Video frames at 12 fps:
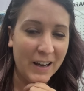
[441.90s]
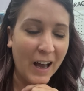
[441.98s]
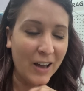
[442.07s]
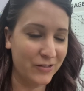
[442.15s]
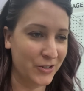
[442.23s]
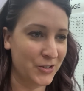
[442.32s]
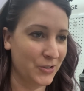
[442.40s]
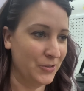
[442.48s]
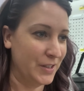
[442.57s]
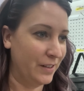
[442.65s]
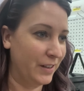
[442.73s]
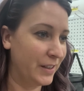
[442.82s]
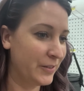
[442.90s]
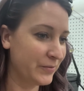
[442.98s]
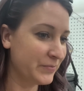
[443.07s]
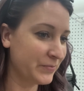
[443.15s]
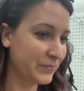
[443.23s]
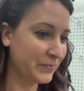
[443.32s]
I feel so silly.
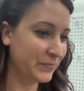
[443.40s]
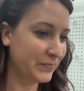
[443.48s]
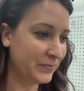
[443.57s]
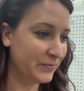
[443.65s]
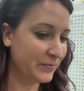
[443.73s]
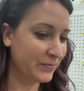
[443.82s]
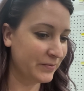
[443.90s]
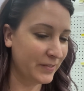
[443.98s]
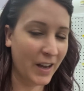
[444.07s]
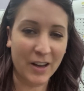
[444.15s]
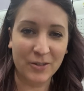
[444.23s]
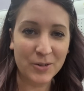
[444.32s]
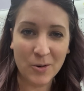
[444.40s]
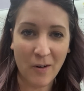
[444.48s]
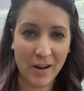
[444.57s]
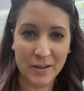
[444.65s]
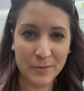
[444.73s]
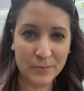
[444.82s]
I don't know why.